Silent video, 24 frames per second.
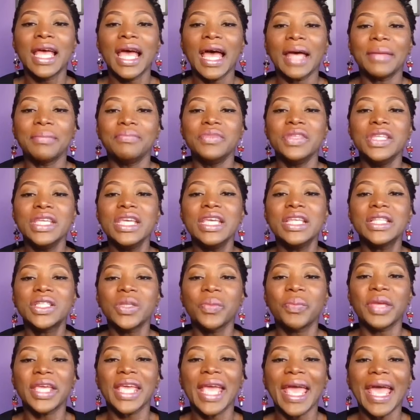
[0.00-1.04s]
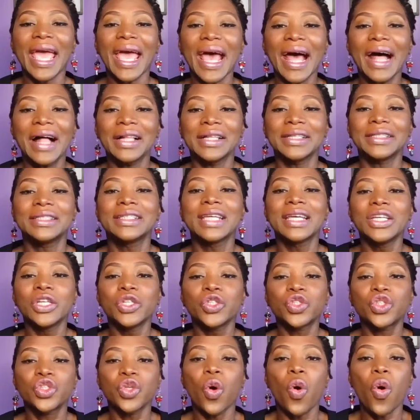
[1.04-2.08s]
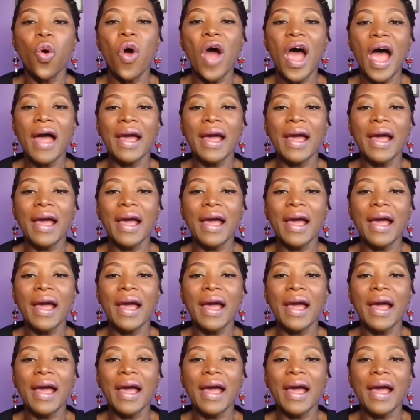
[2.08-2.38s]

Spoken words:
and need to be held so